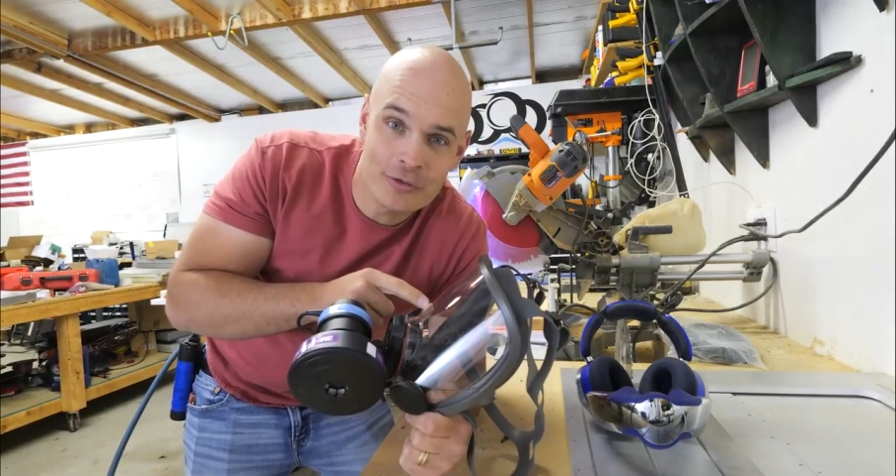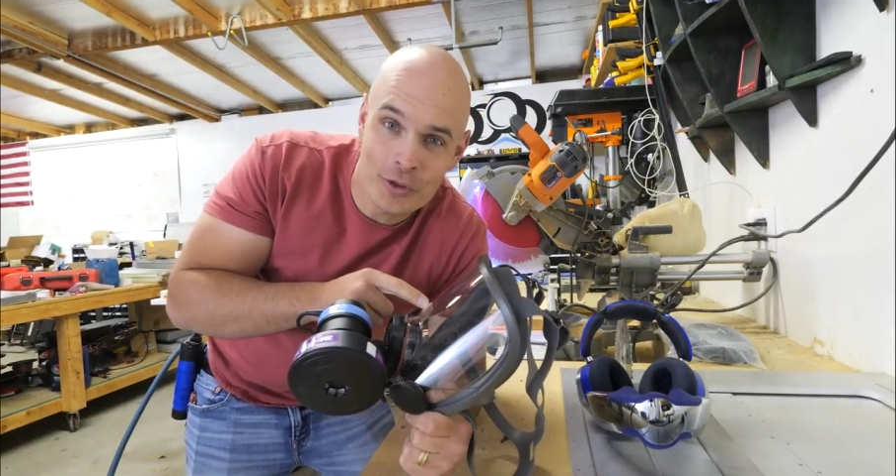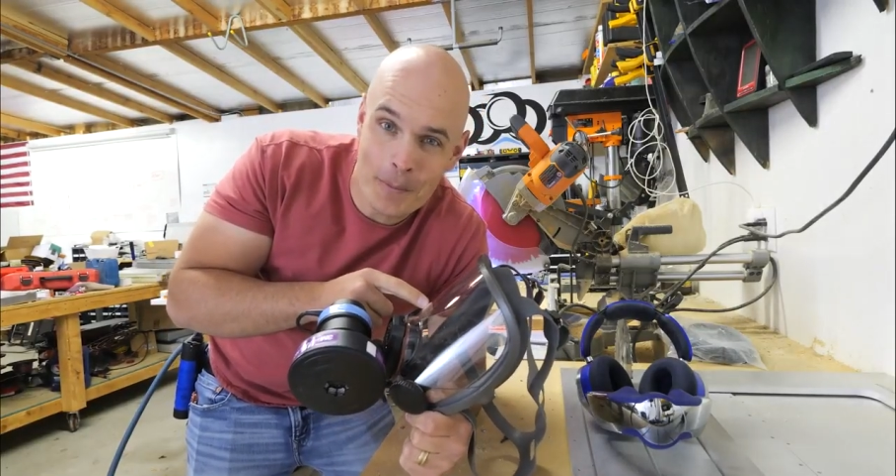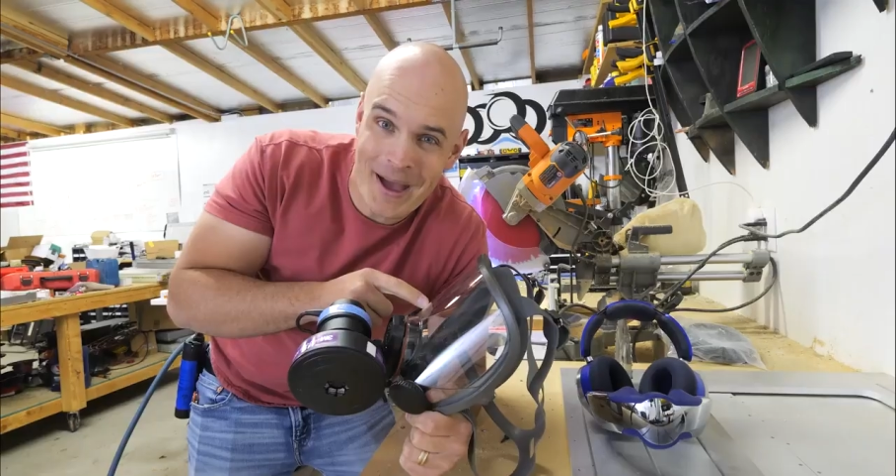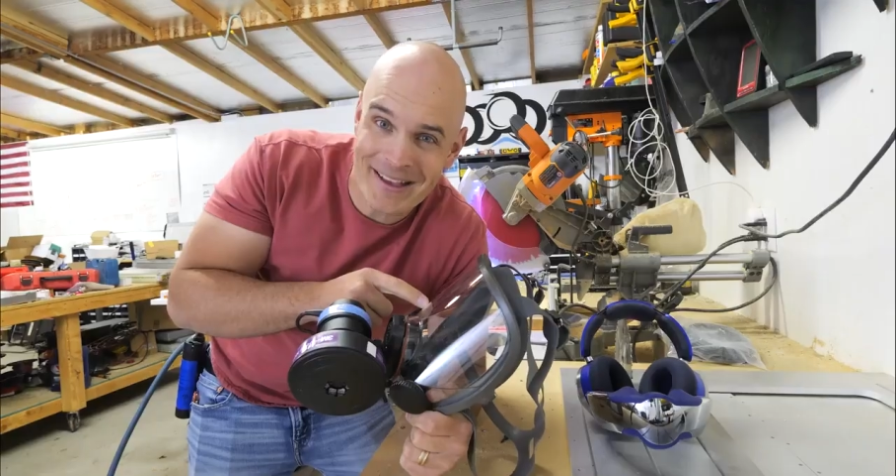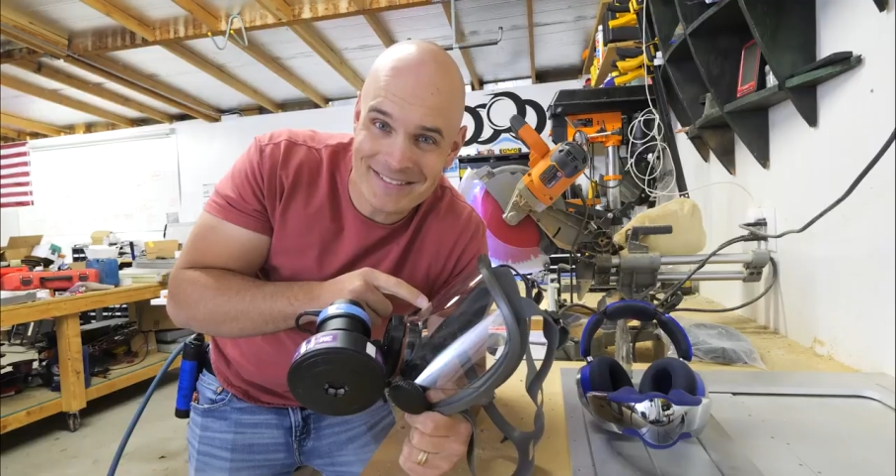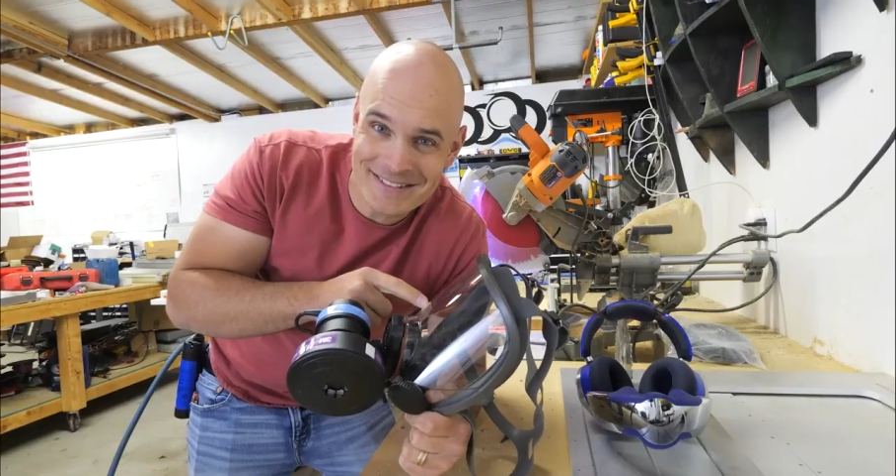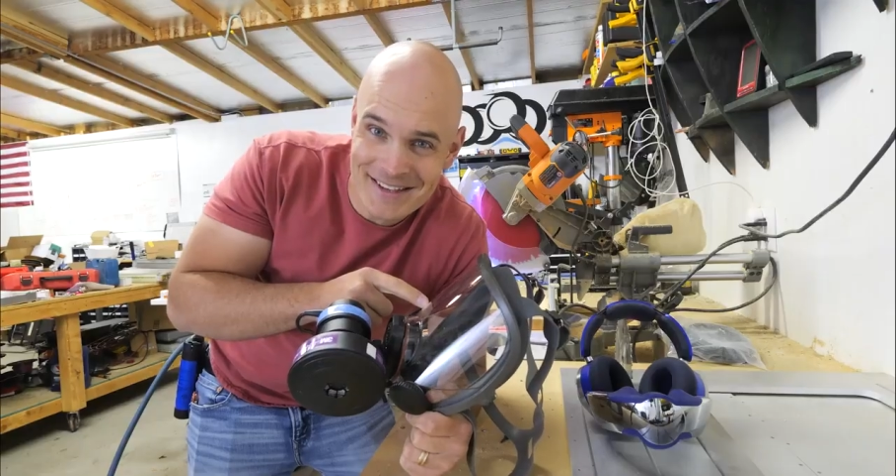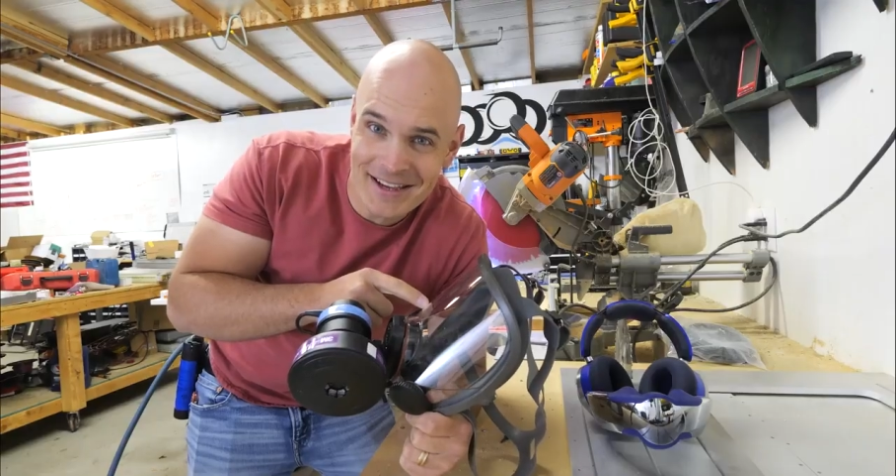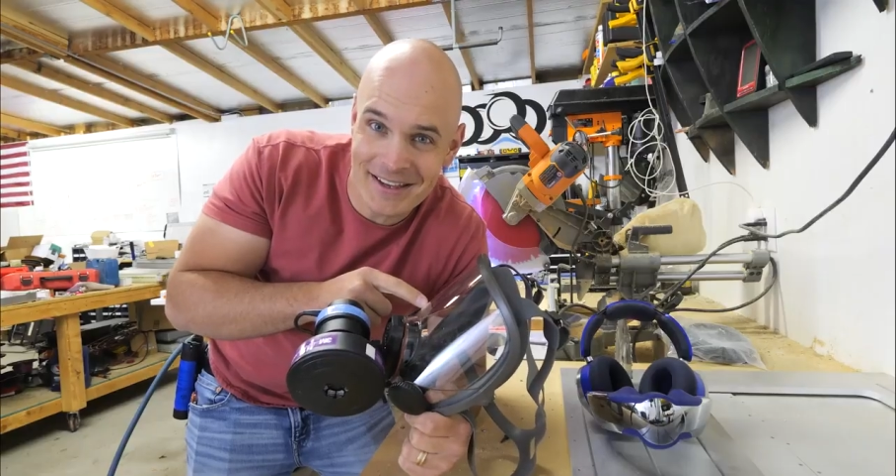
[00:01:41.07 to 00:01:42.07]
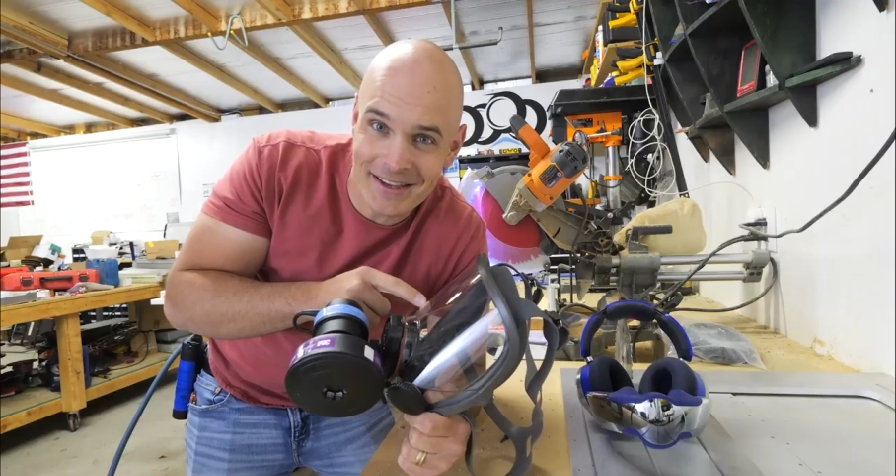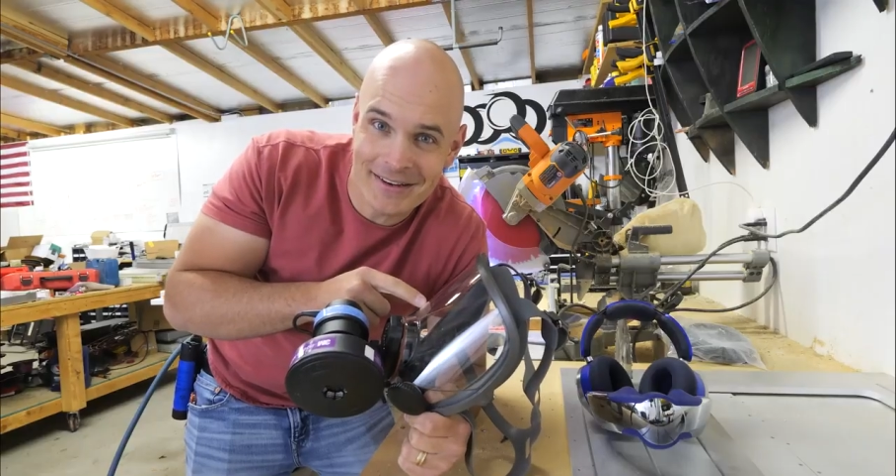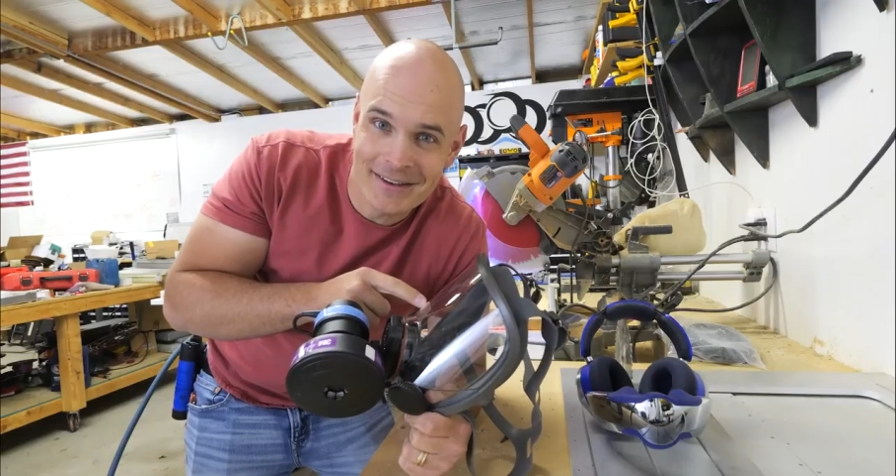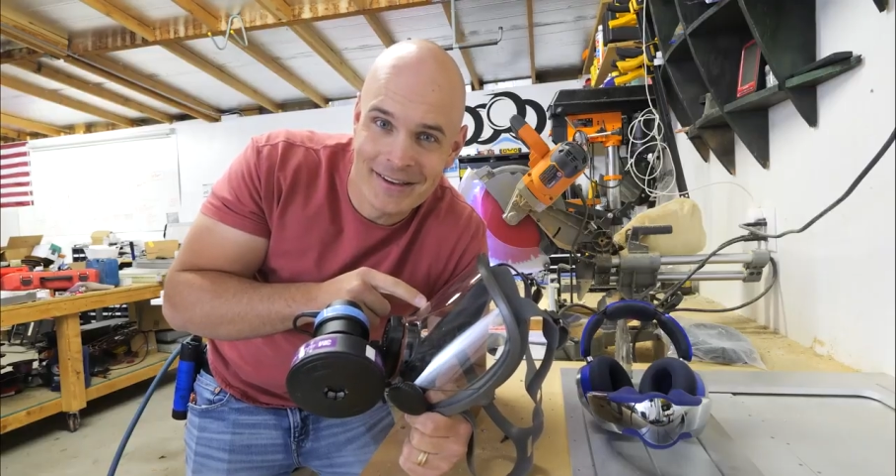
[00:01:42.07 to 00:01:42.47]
for the past decade,